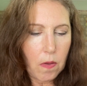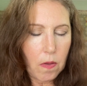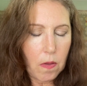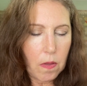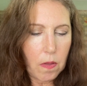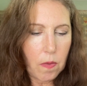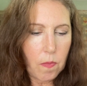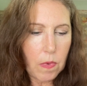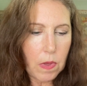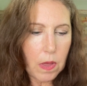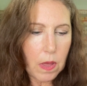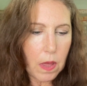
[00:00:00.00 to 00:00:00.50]

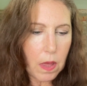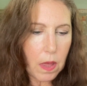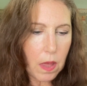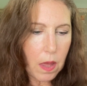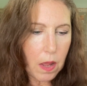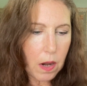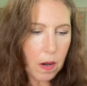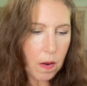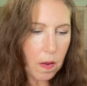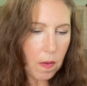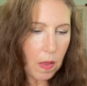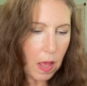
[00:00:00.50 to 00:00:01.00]
Let me
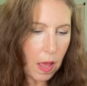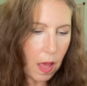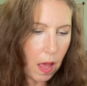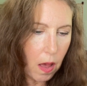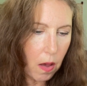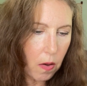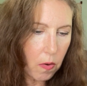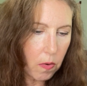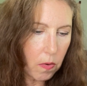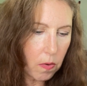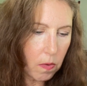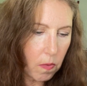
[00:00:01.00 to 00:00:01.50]
get it
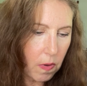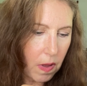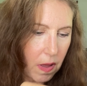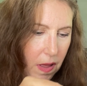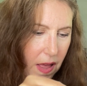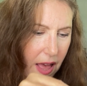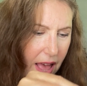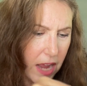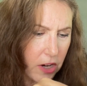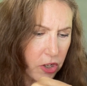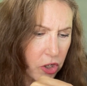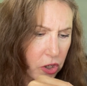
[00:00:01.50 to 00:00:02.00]
out. Well,
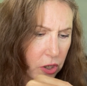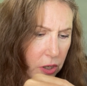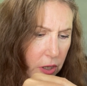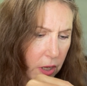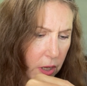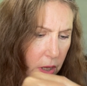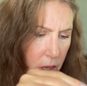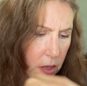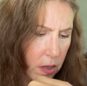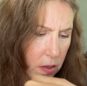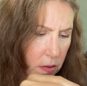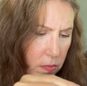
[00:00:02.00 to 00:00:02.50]
actually,
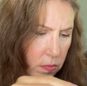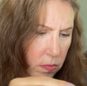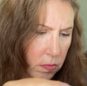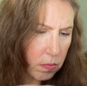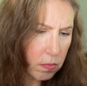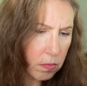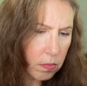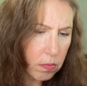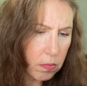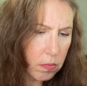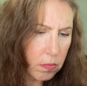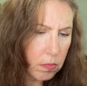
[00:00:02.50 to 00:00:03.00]

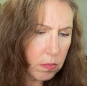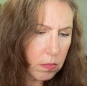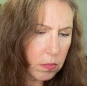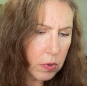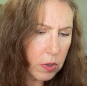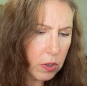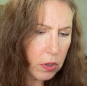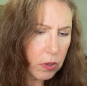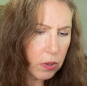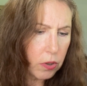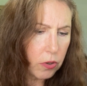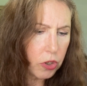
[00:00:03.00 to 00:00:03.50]
is
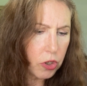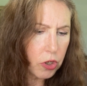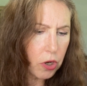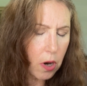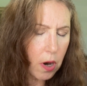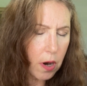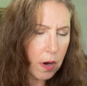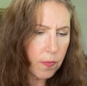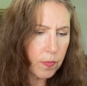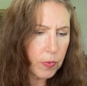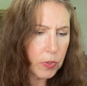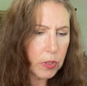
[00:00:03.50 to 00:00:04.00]
it 2
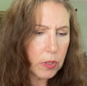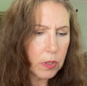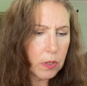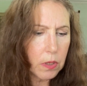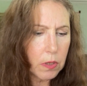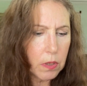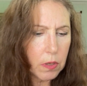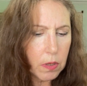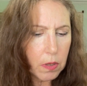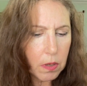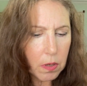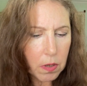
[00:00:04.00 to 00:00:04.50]
charms?
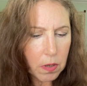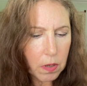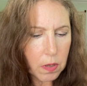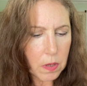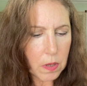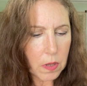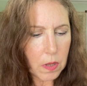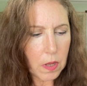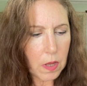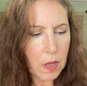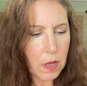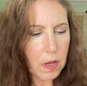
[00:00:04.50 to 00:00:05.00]

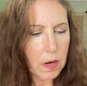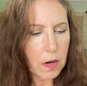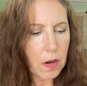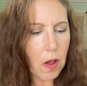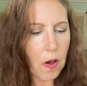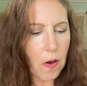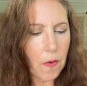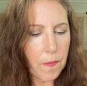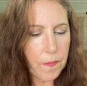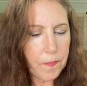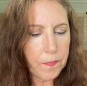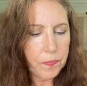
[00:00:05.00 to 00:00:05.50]

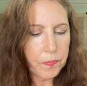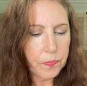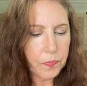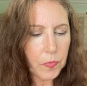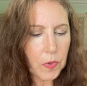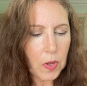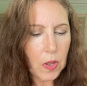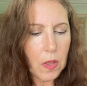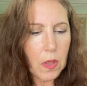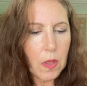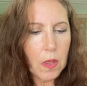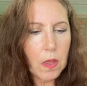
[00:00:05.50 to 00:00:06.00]
No.
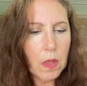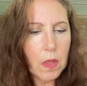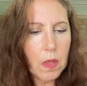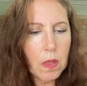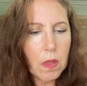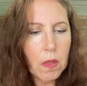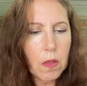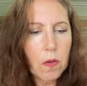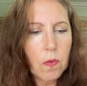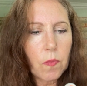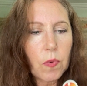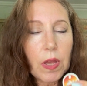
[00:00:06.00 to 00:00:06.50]

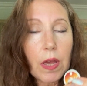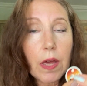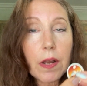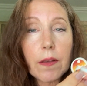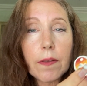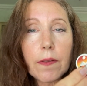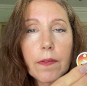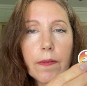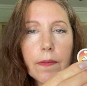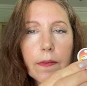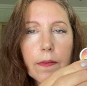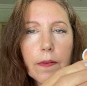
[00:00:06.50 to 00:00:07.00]
We got a
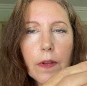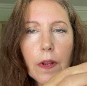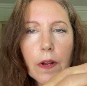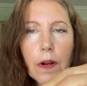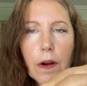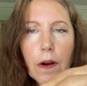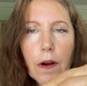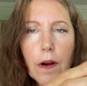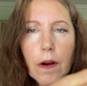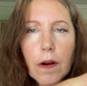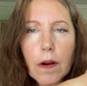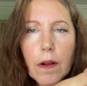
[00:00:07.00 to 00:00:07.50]

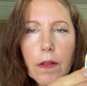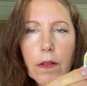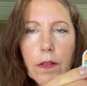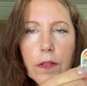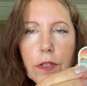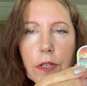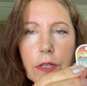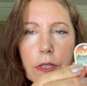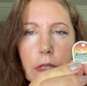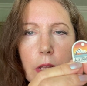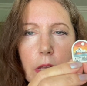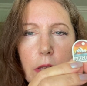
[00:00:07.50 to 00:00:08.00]
sticker,
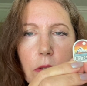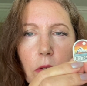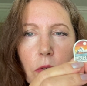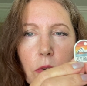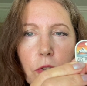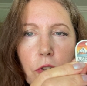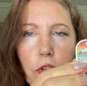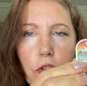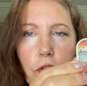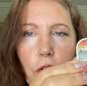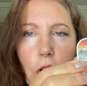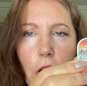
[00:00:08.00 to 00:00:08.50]
just says
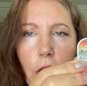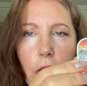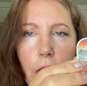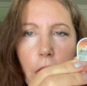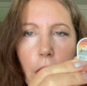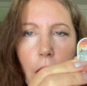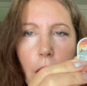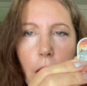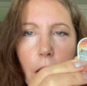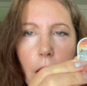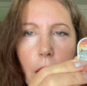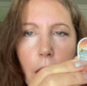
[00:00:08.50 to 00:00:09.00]

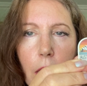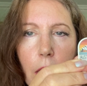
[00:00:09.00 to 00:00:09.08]
Australia.